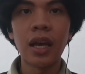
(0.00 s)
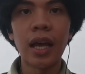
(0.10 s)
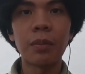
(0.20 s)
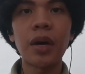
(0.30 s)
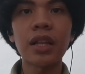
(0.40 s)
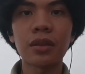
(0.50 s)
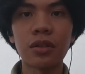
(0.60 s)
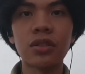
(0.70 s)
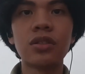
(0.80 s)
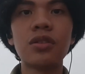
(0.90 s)
and
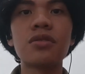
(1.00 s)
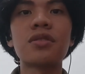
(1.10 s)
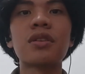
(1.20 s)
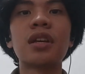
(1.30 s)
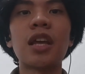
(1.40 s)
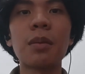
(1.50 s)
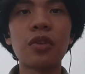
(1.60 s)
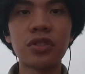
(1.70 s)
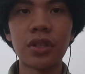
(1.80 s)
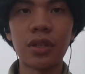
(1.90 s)
pathos use
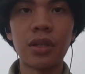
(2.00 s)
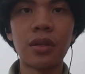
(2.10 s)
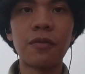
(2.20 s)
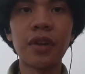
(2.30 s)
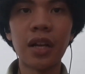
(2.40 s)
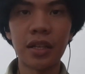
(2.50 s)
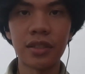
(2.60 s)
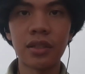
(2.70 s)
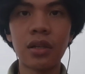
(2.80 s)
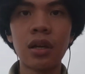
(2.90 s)
emotion, feelings.